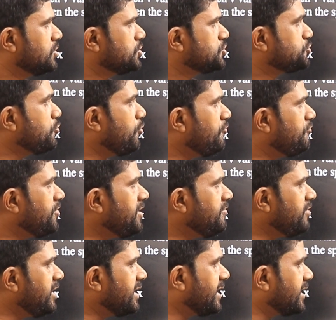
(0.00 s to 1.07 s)
So we
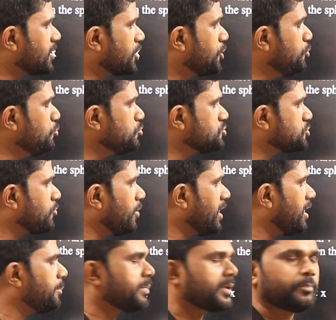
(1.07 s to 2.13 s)
will get q
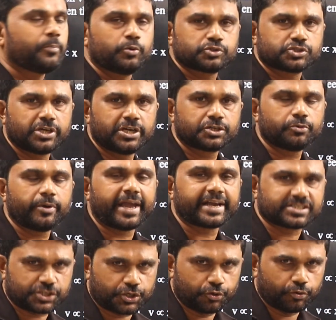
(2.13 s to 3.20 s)
square proportional to
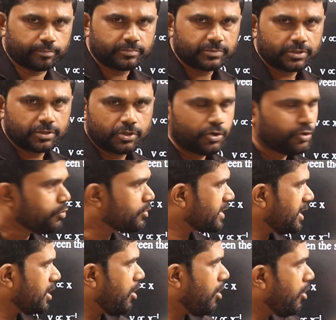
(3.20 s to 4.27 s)
x cube.
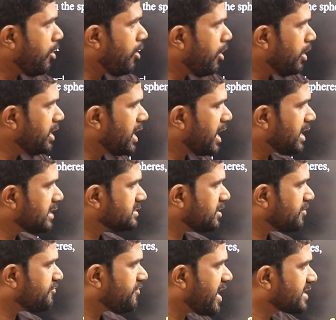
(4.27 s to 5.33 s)
Okay, all
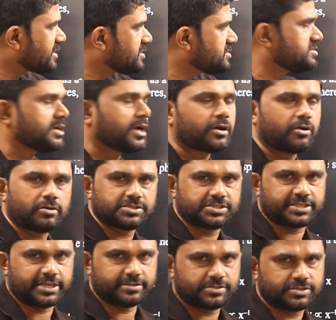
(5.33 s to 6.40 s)
other factors are
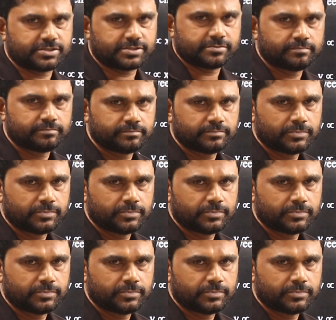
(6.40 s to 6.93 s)
constants.